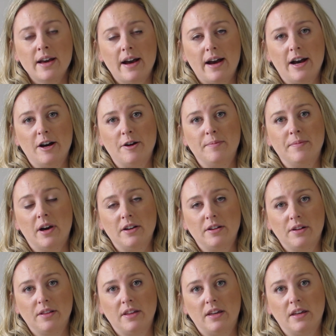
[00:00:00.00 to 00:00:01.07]

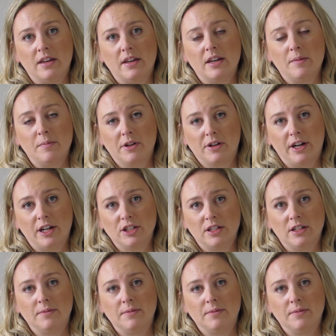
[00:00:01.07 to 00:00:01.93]
under the Immigration